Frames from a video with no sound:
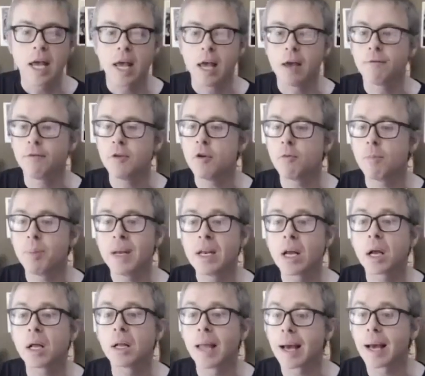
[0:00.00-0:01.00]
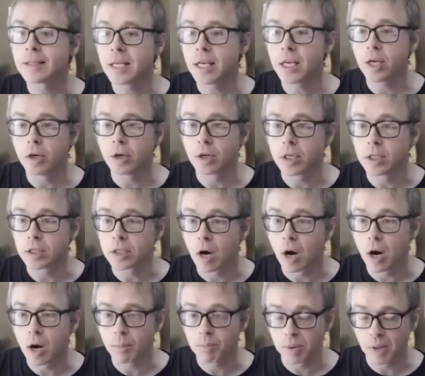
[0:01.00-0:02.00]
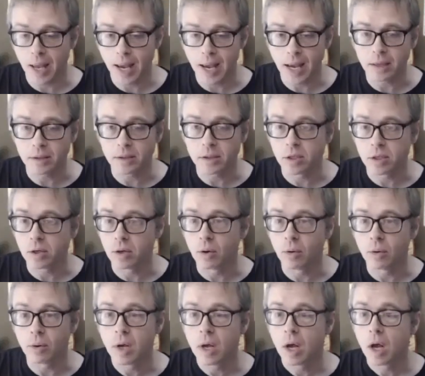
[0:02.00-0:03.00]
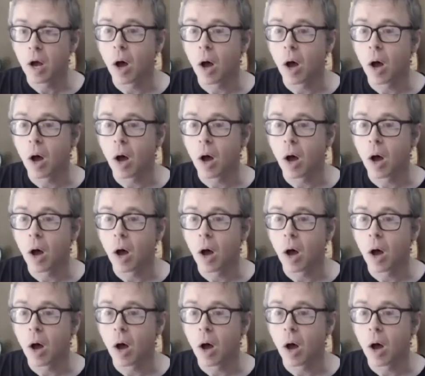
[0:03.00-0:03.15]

If you've been neglecting your guitar playing too,